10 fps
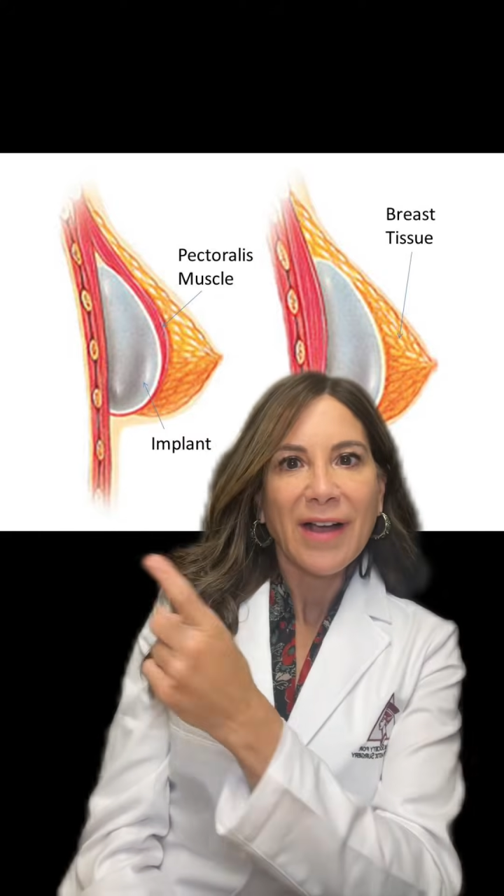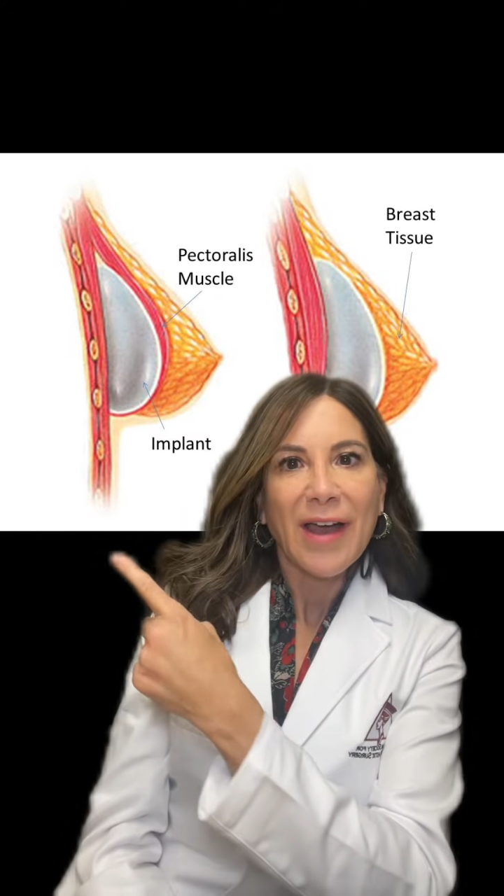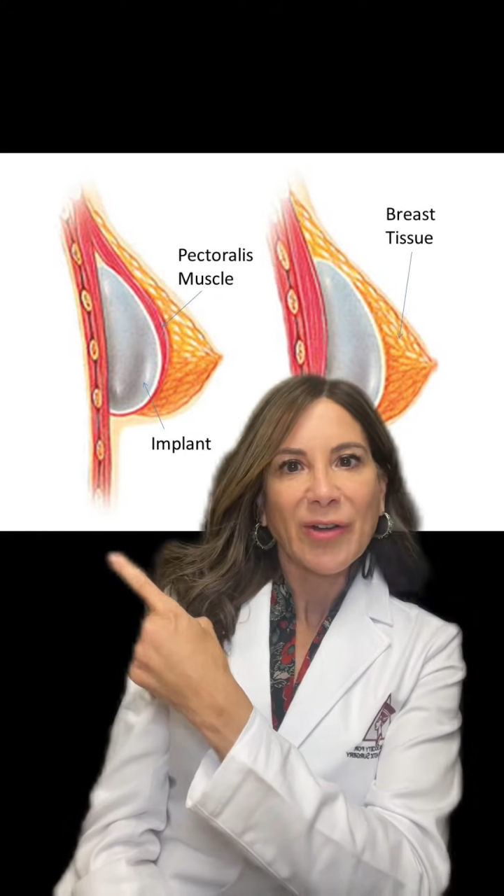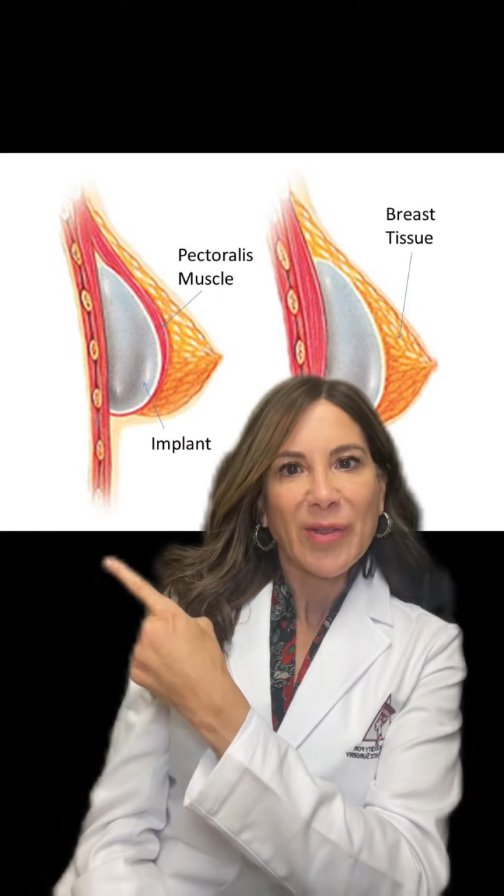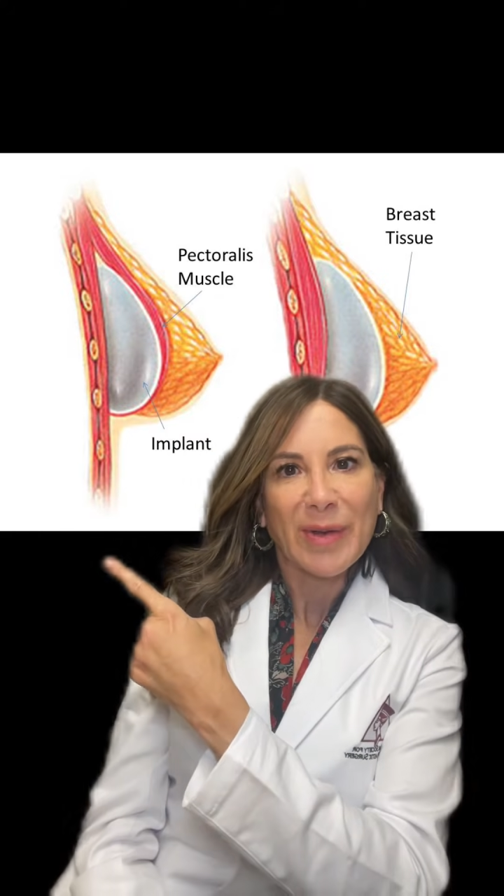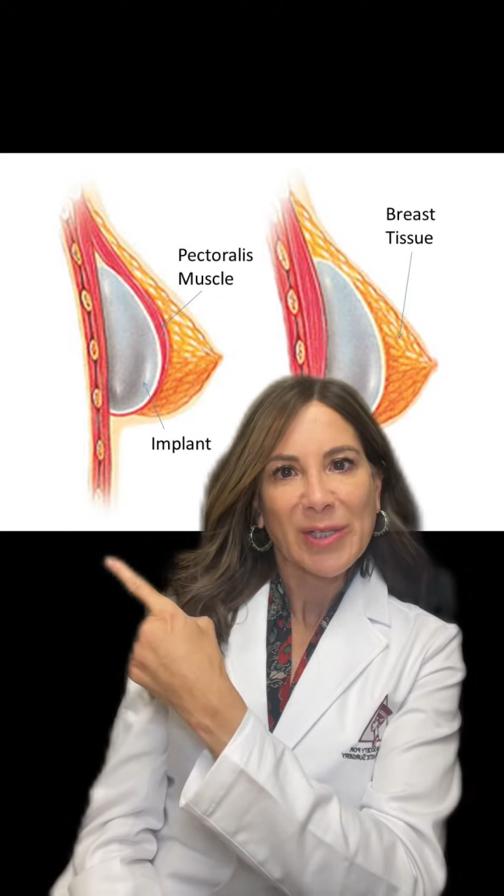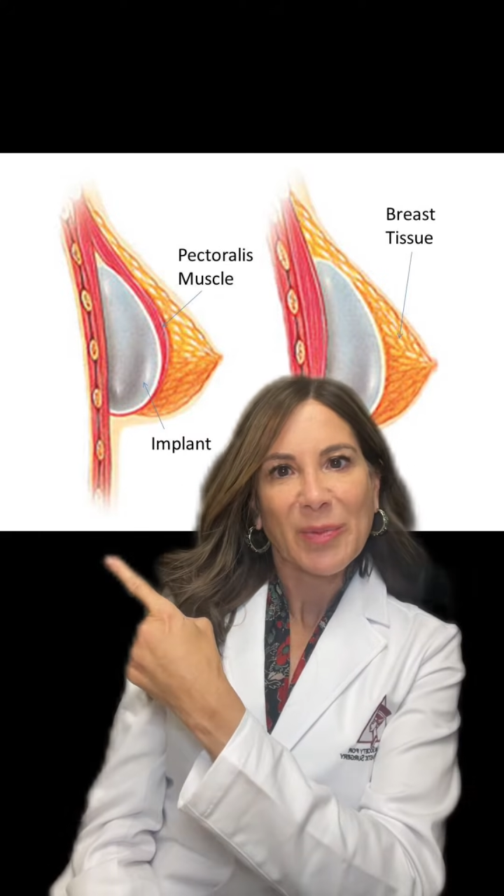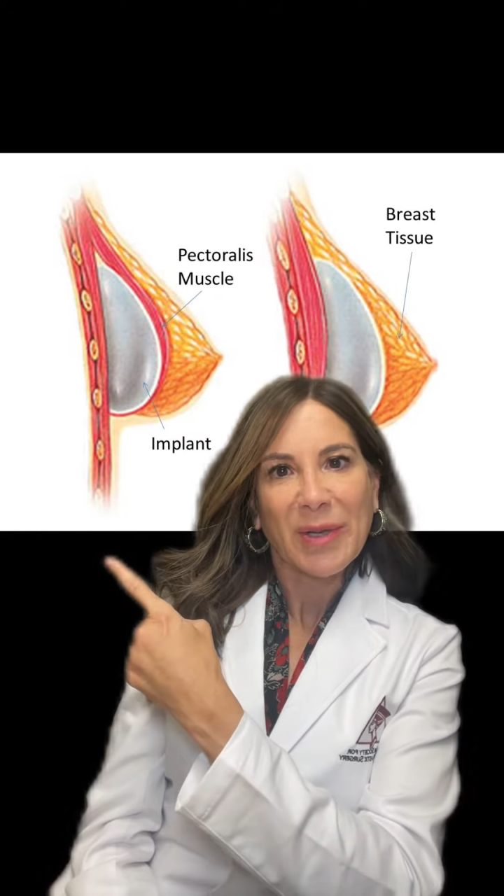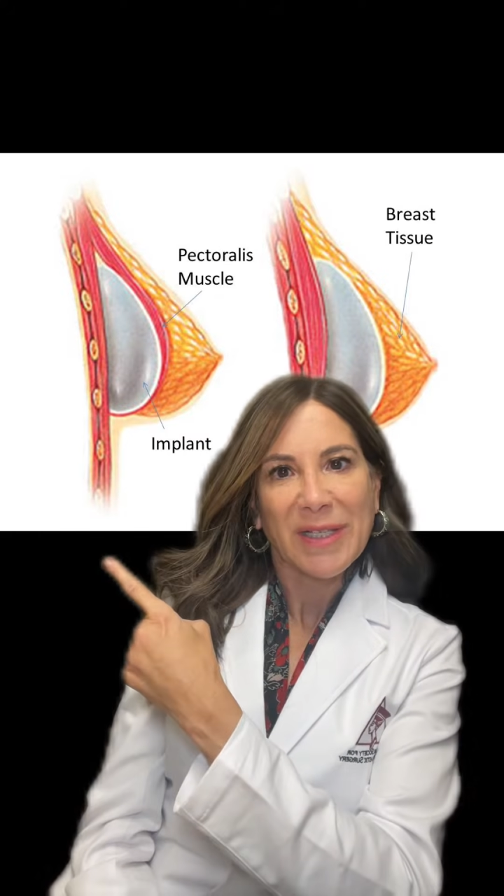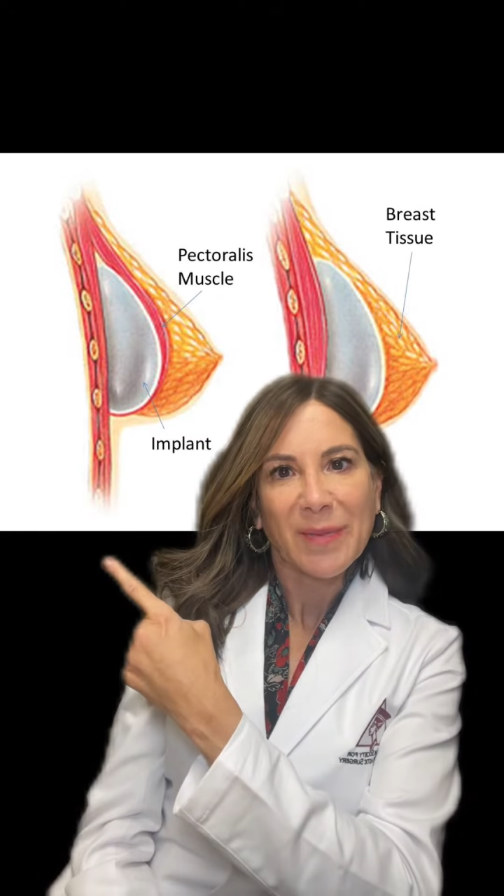under the
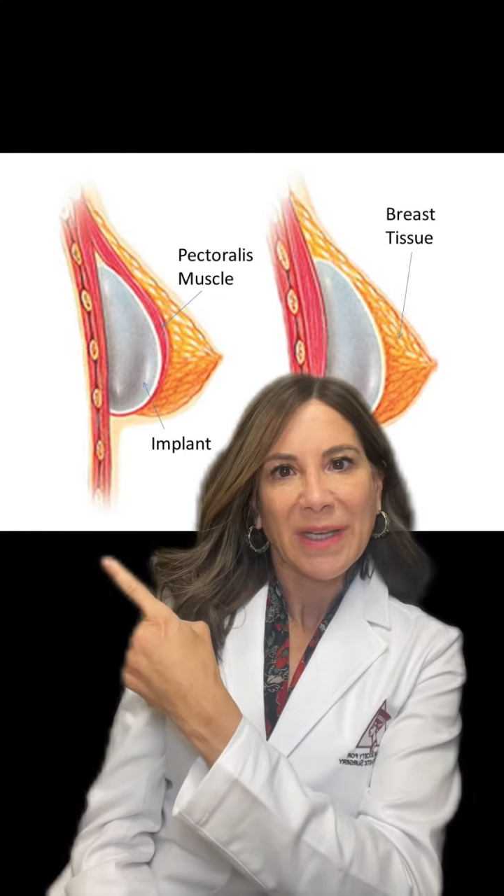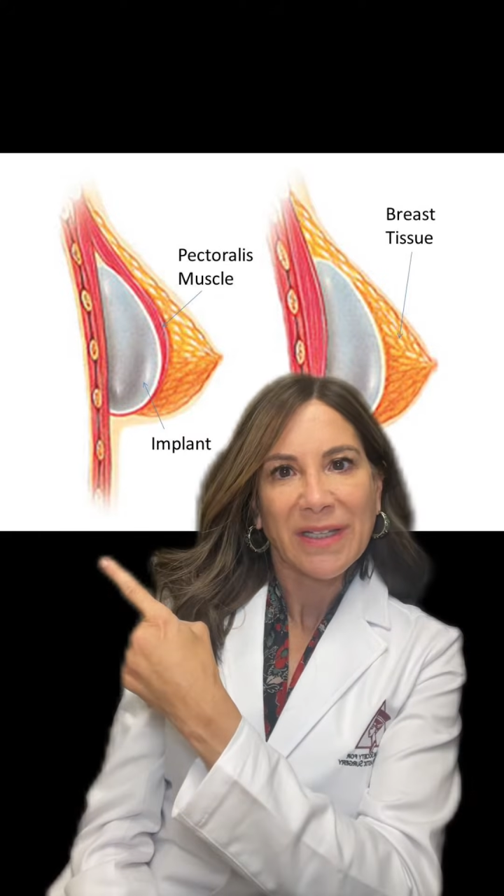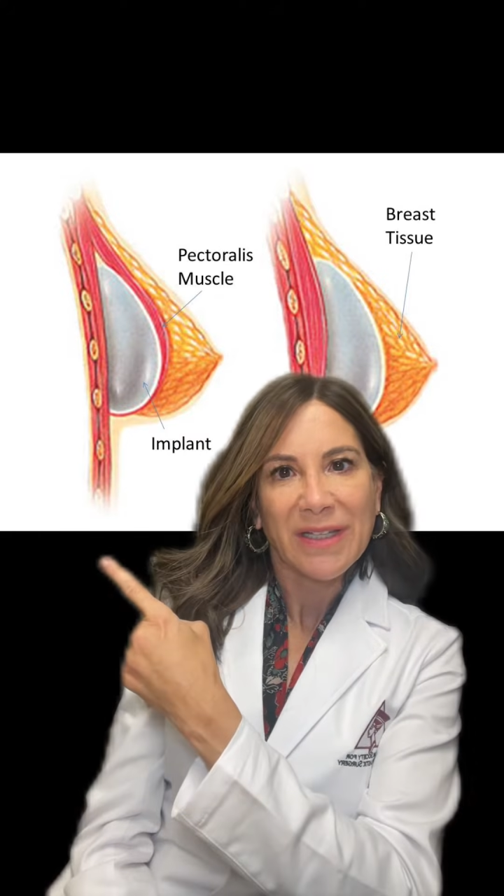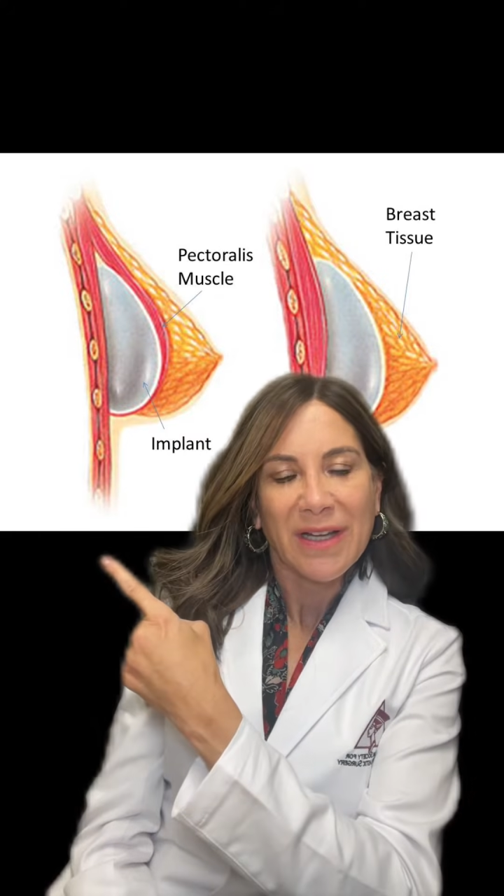muscle placement,